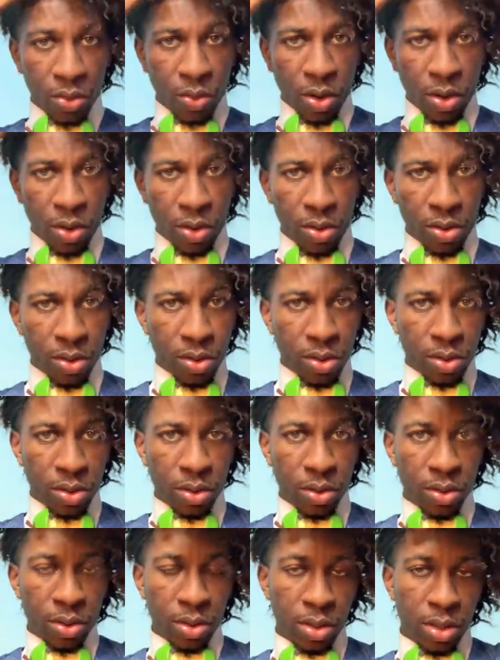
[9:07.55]
were
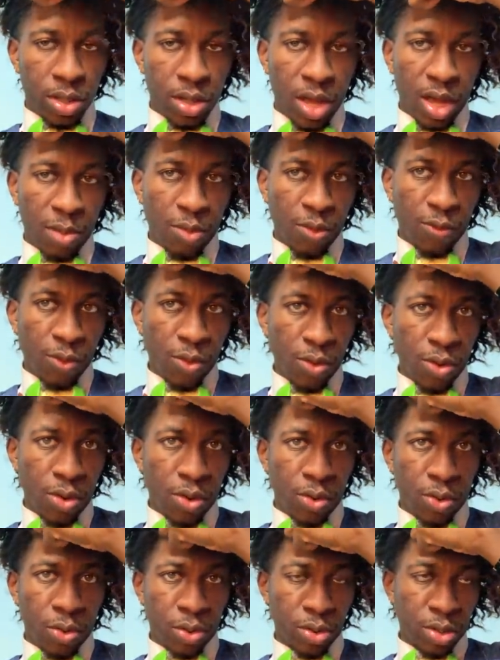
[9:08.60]
the day before
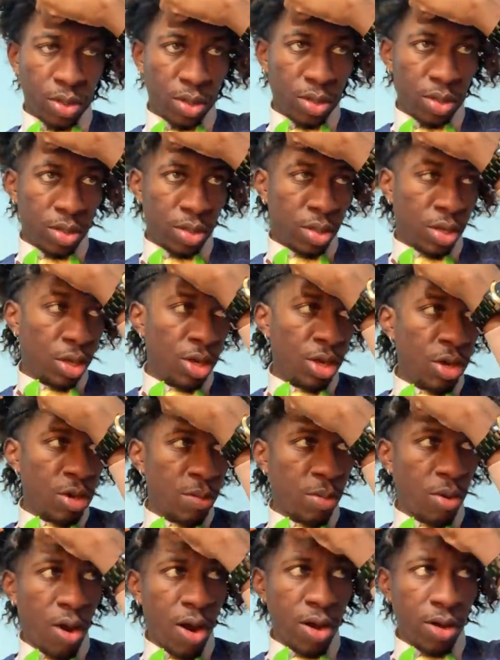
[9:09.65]
or the, the year
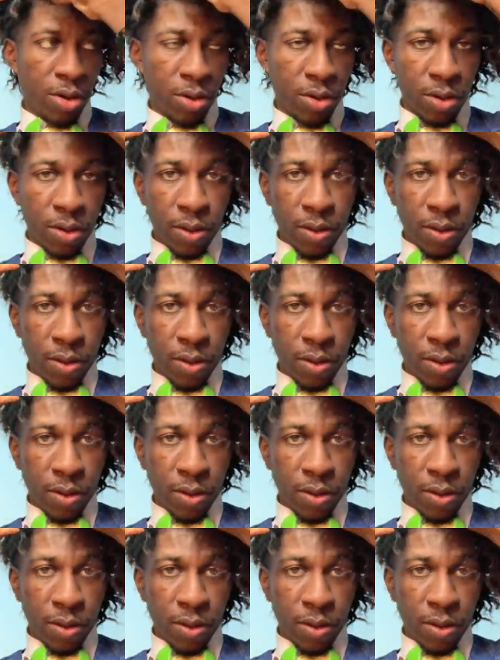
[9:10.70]
prior.